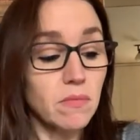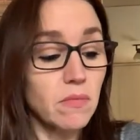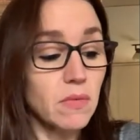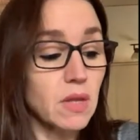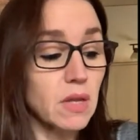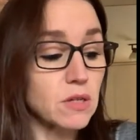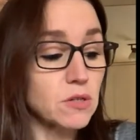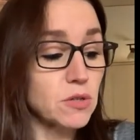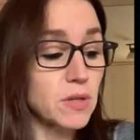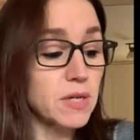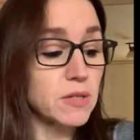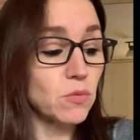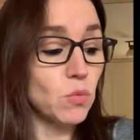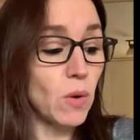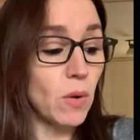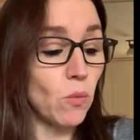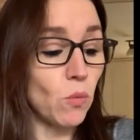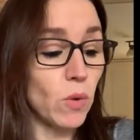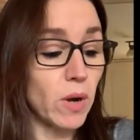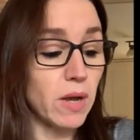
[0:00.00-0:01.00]
So that's
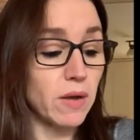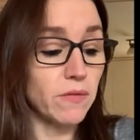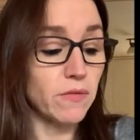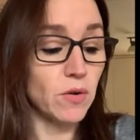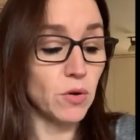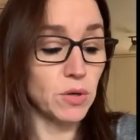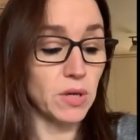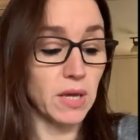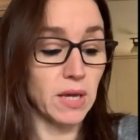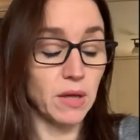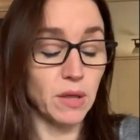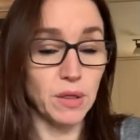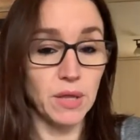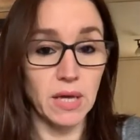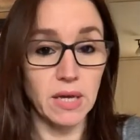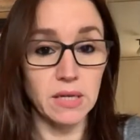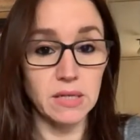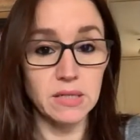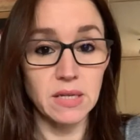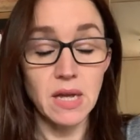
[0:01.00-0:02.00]
one way of looking at
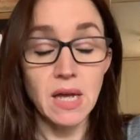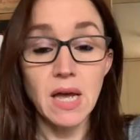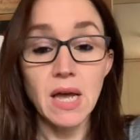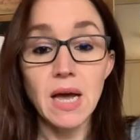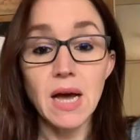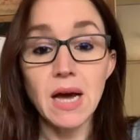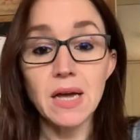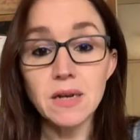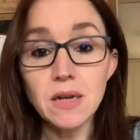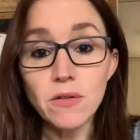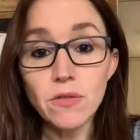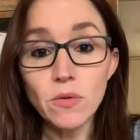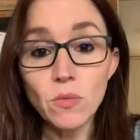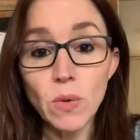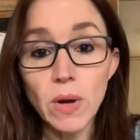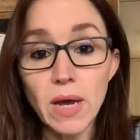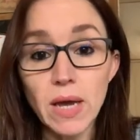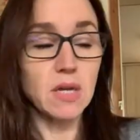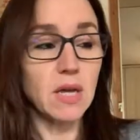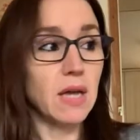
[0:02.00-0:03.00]
things. Another
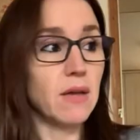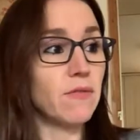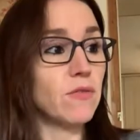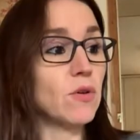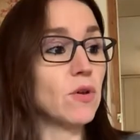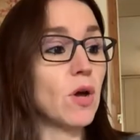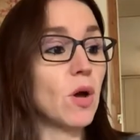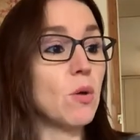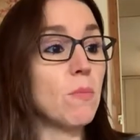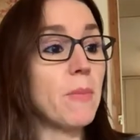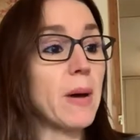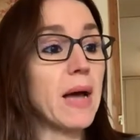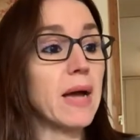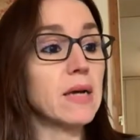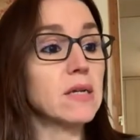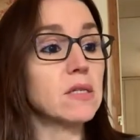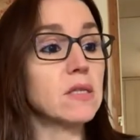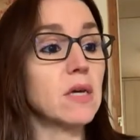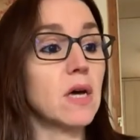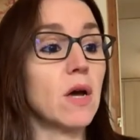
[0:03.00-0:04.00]
way, if you go back
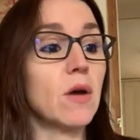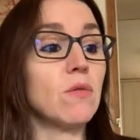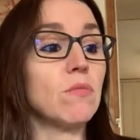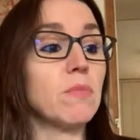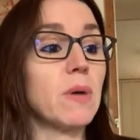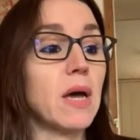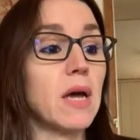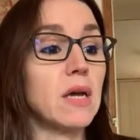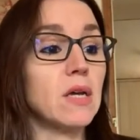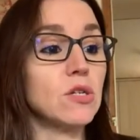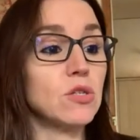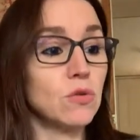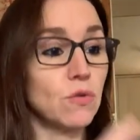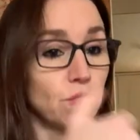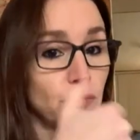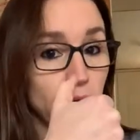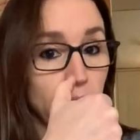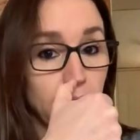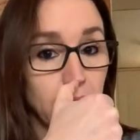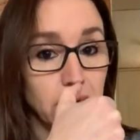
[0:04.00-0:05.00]
to the home page, you'll
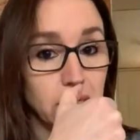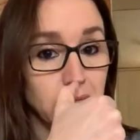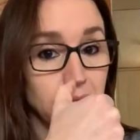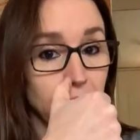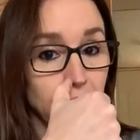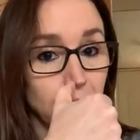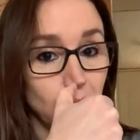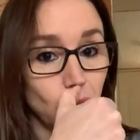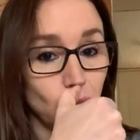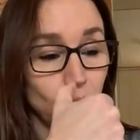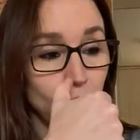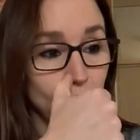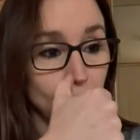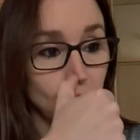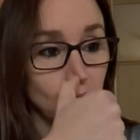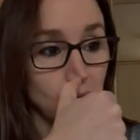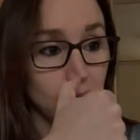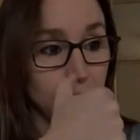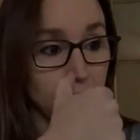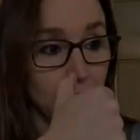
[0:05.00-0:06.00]
find that, which
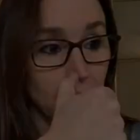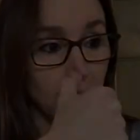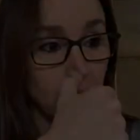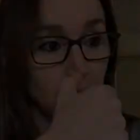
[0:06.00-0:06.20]
is the